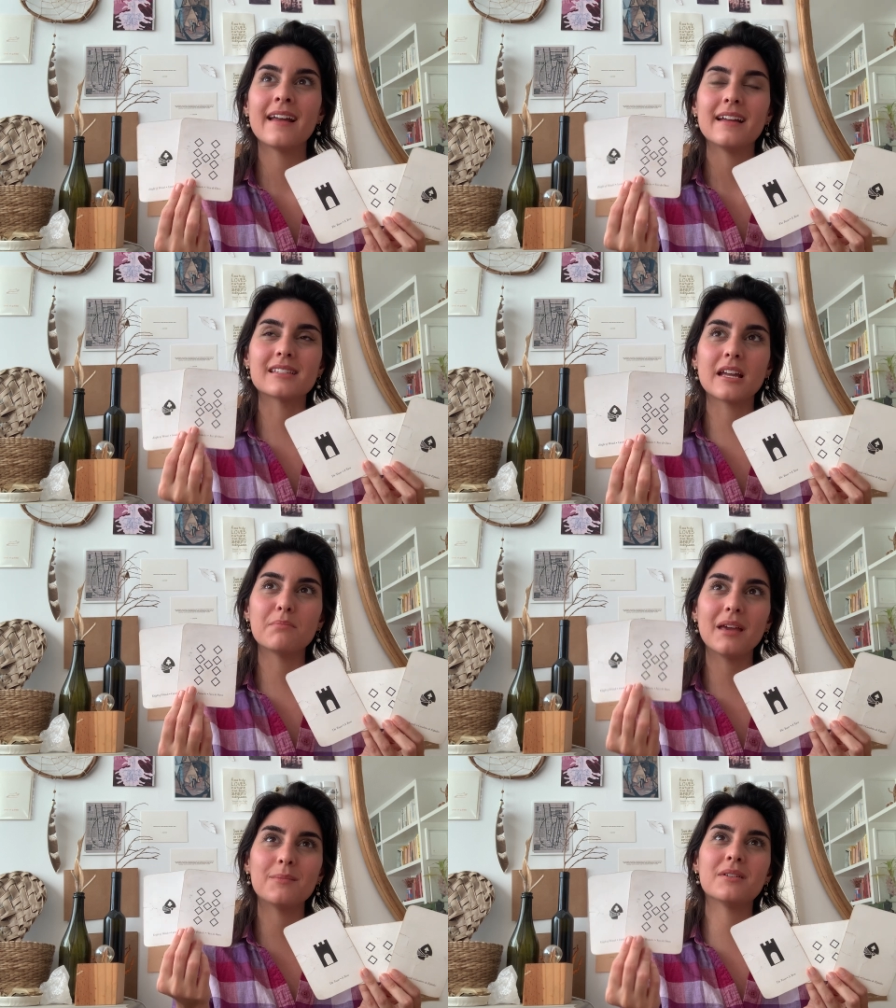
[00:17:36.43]
It's like
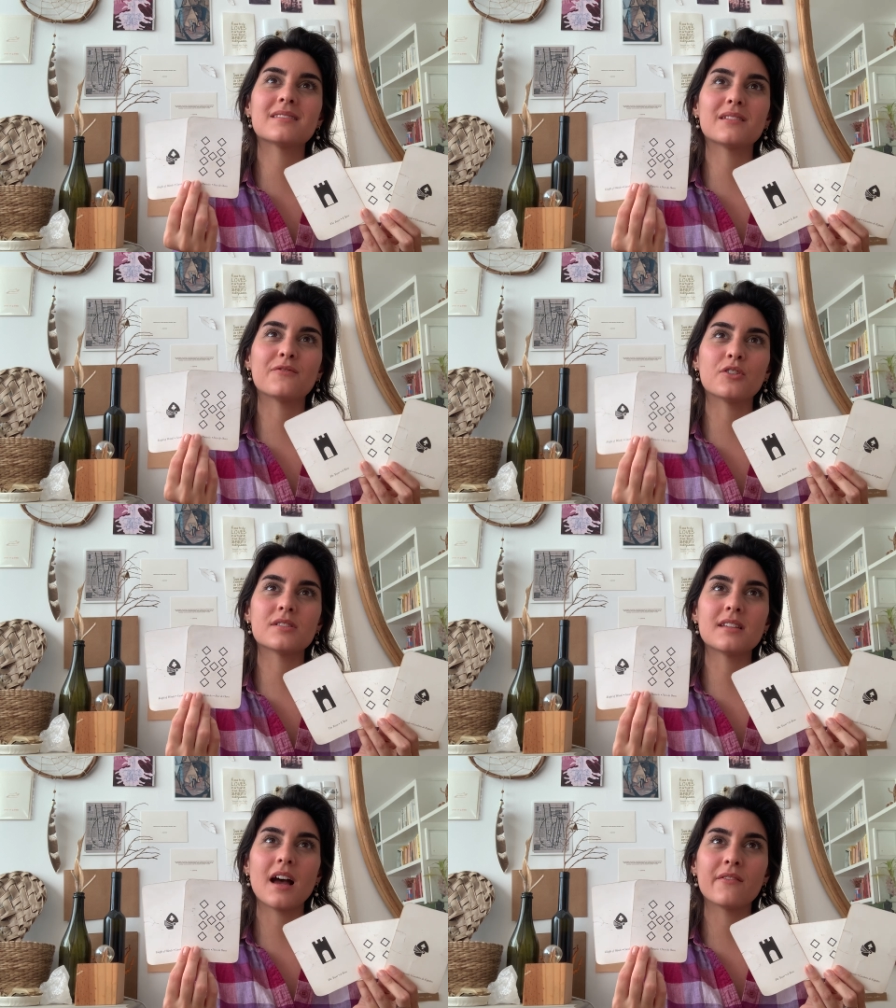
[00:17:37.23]
maybe it's the
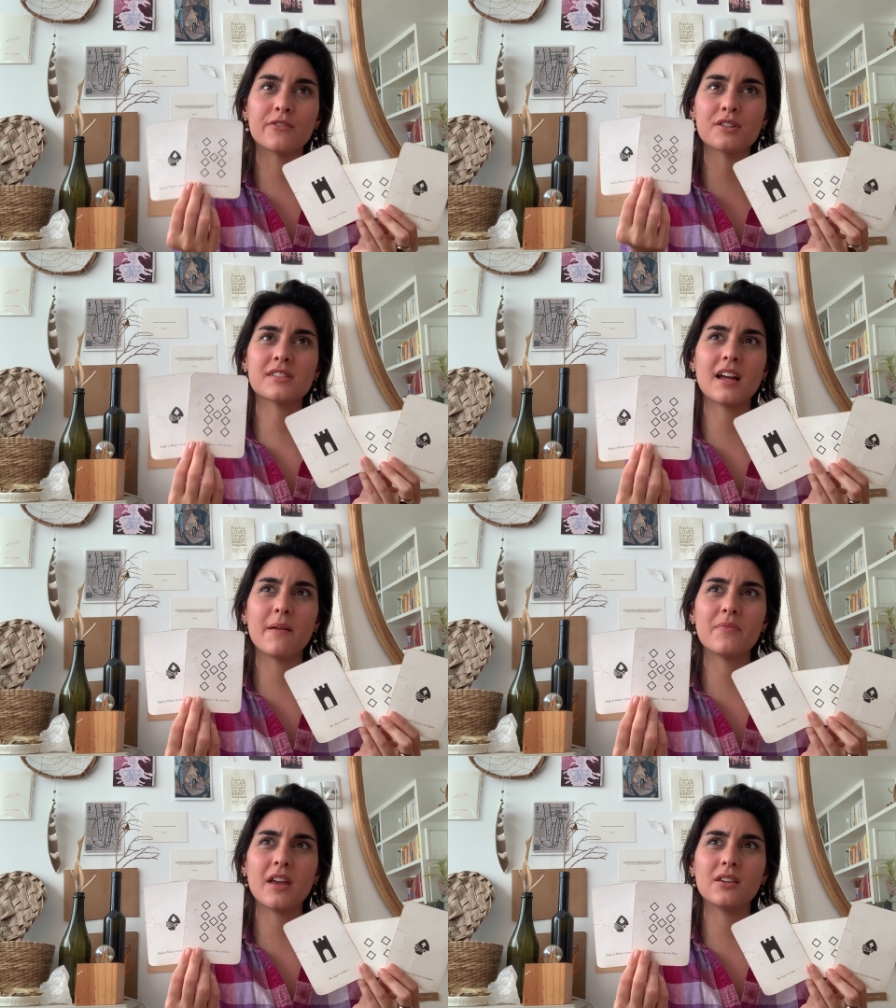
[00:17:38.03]
first
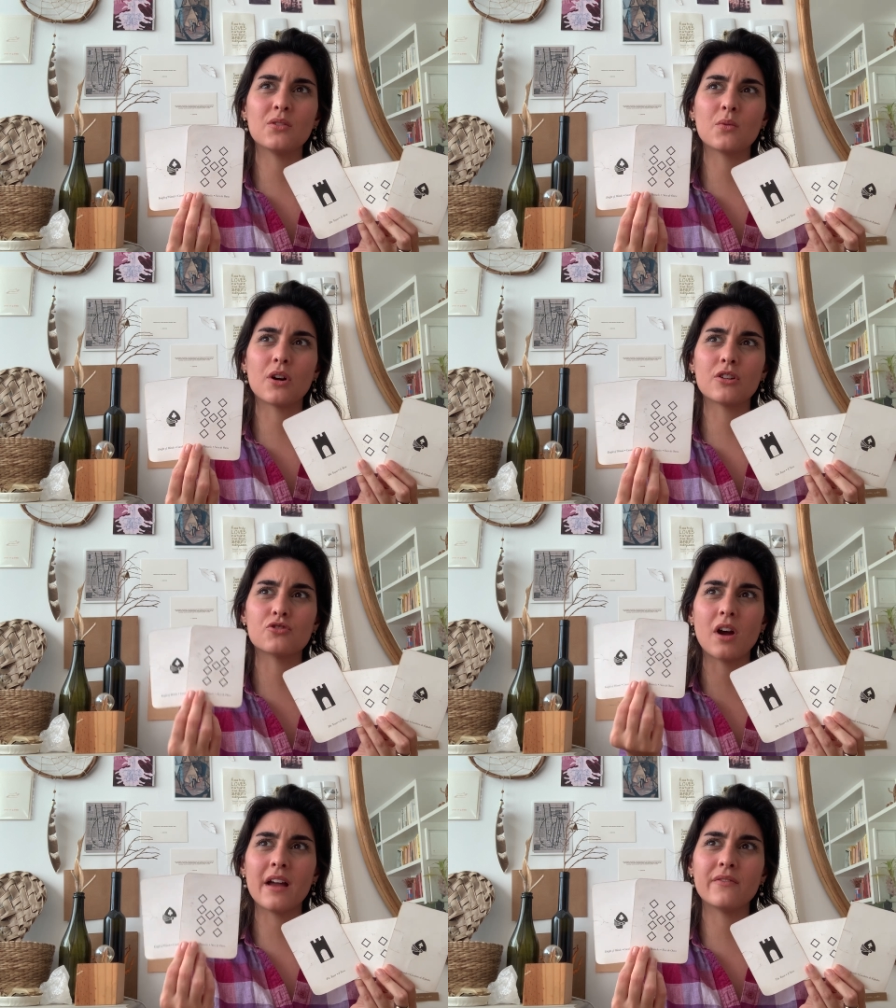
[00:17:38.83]
time that you are
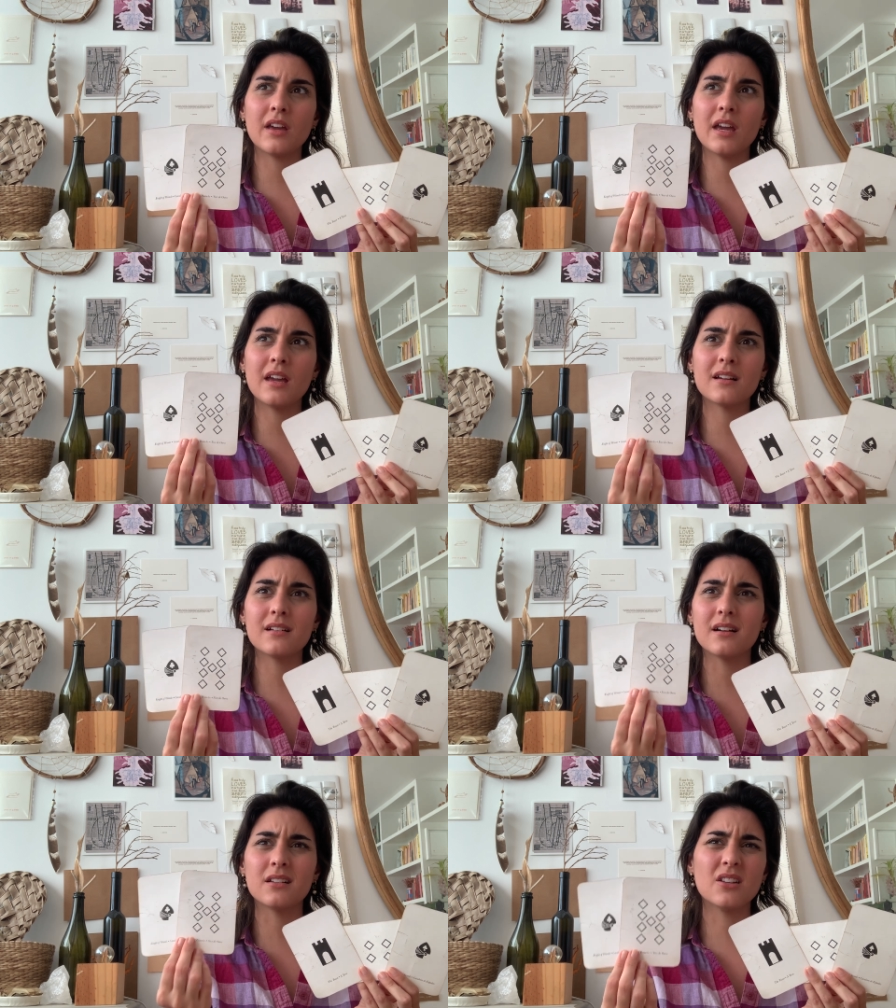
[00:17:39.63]
driving
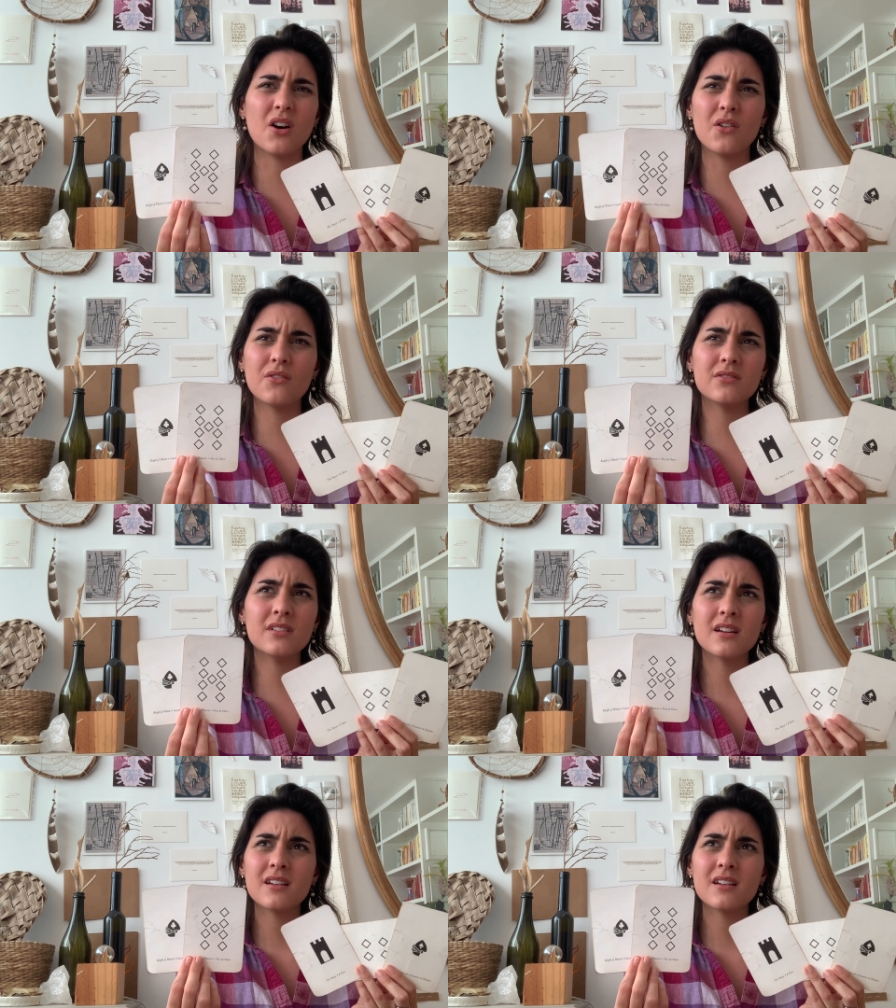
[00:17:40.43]
alone,